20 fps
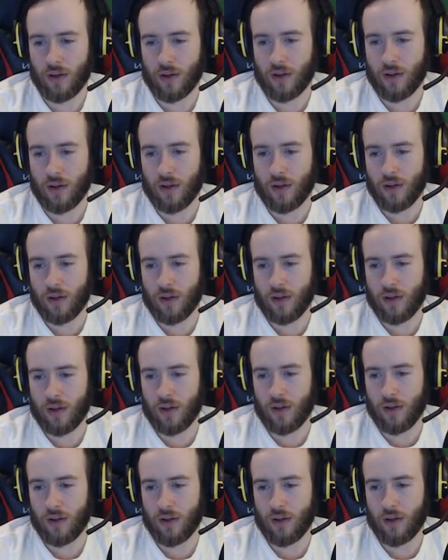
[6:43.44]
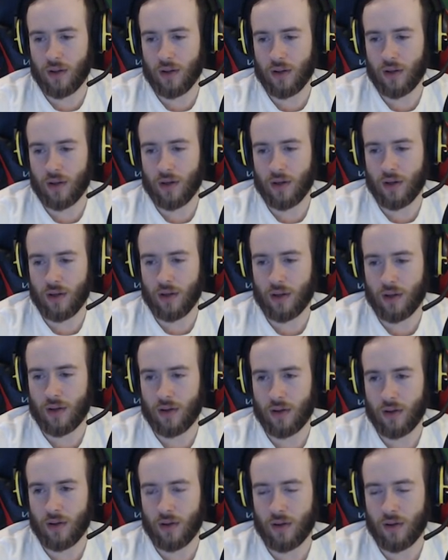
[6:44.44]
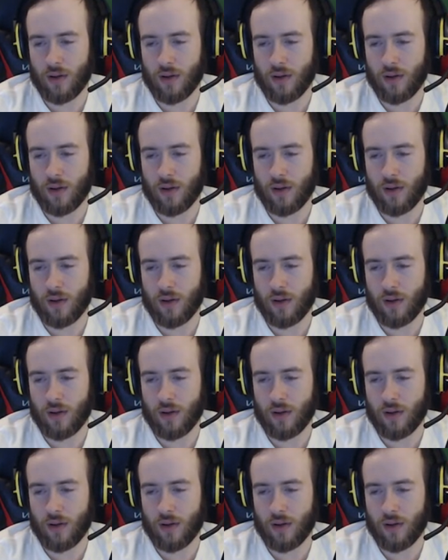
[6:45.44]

The person shown says nothing.